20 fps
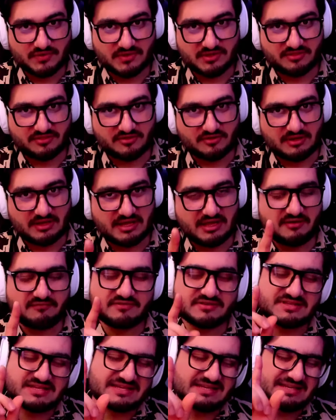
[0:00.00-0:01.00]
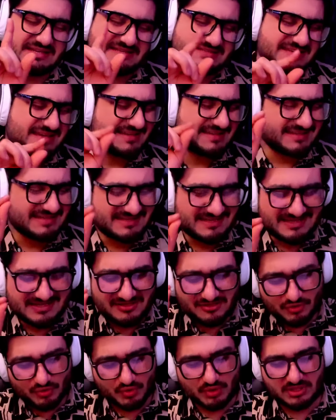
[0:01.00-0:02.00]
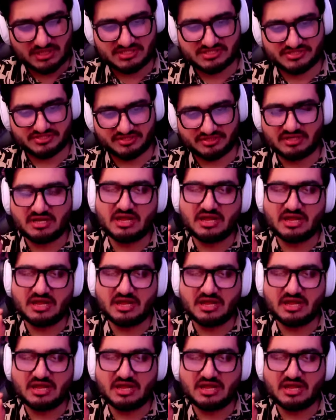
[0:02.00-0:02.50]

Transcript: it, though, I have a teeny tiny little question.